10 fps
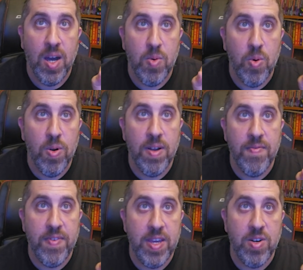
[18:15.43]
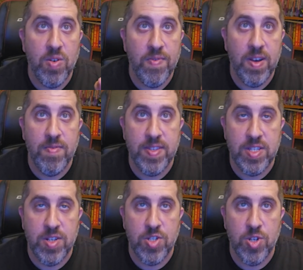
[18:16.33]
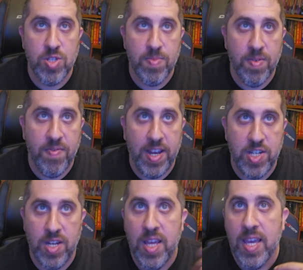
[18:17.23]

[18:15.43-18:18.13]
or a vehicle relevant to your chosen profession.